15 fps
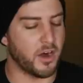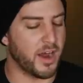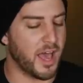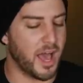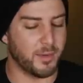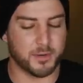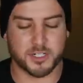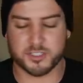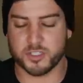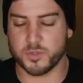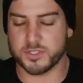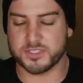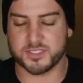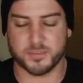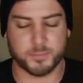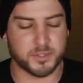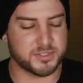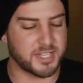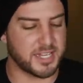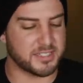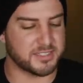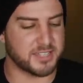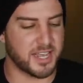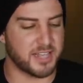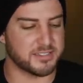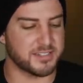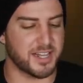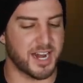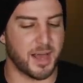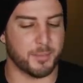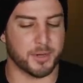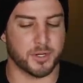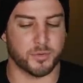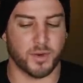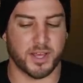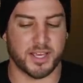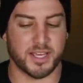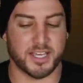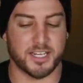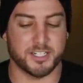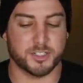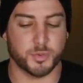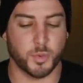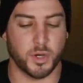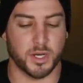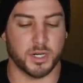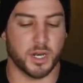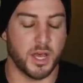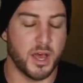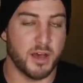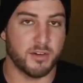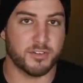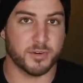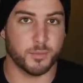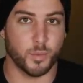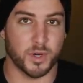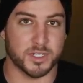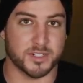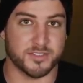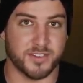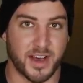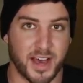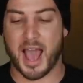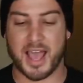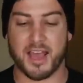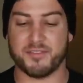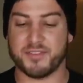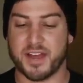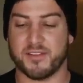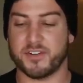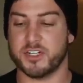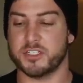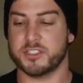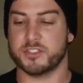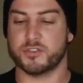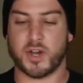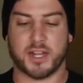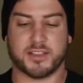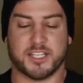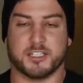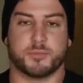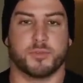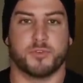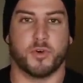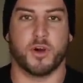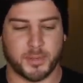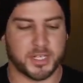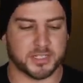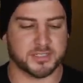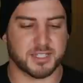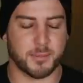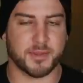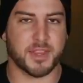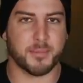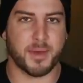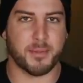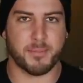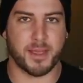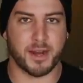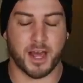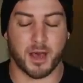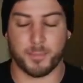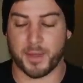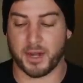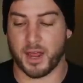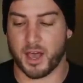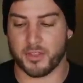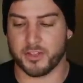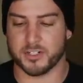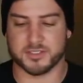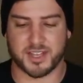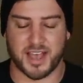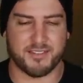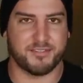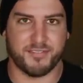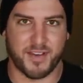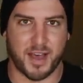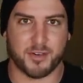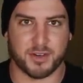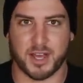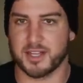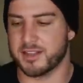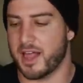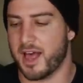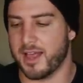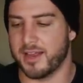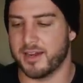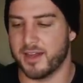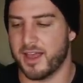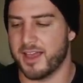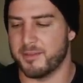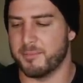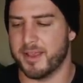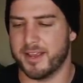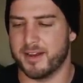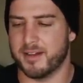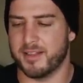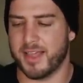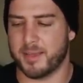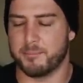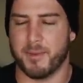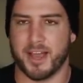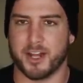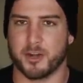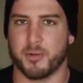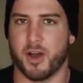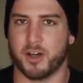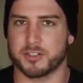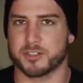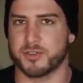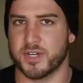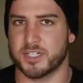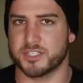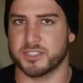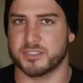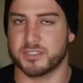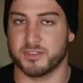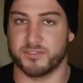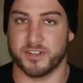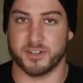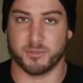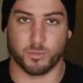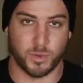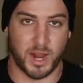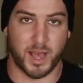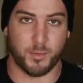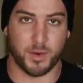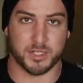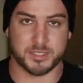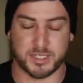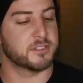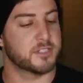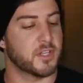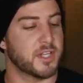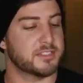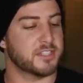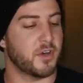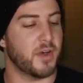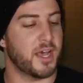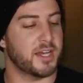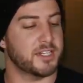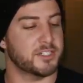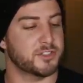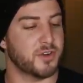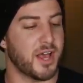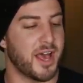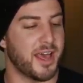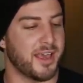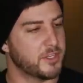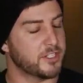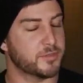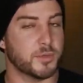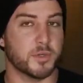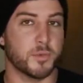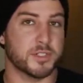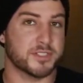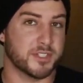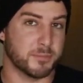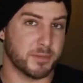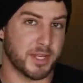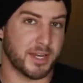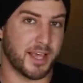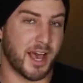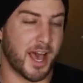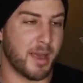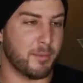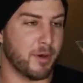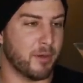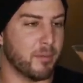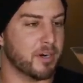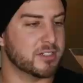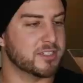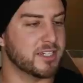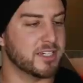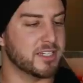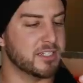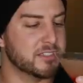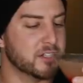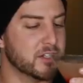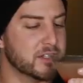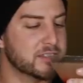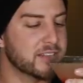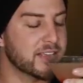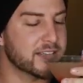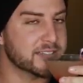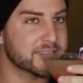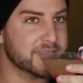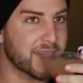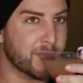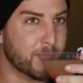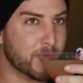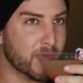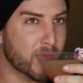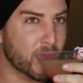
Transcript: All right, I'm gonna do a simple taste test and I'm gonna rate each one from one to five. I have never drank these before because some of them I made up and others I found online and made like minor alterations to fit what I wanted. So let's go ahead and try. This one was the Bloody Eyeball Martini. So let's take a sip.